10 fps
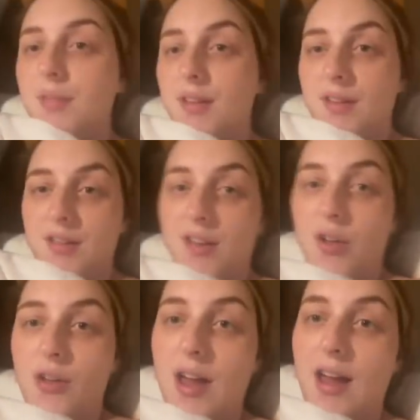So
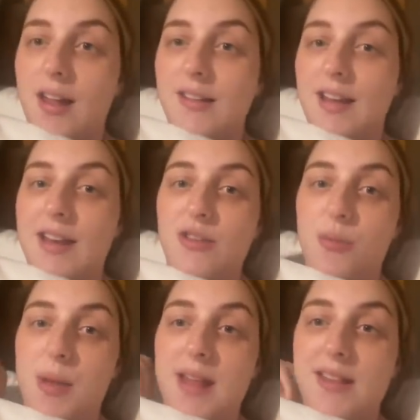guys, a little
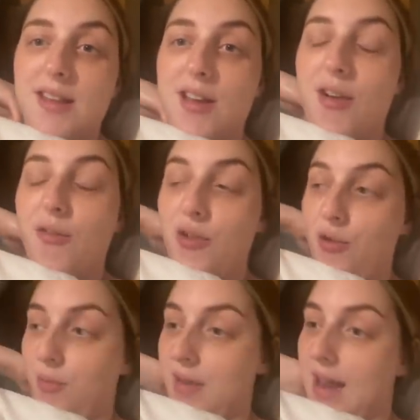bit of an
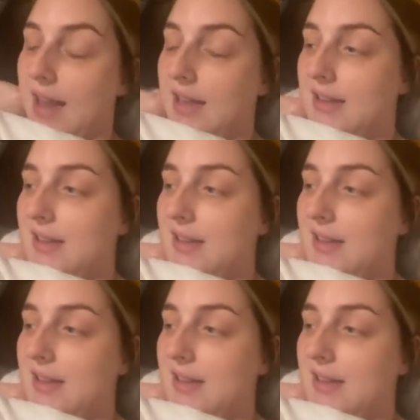update.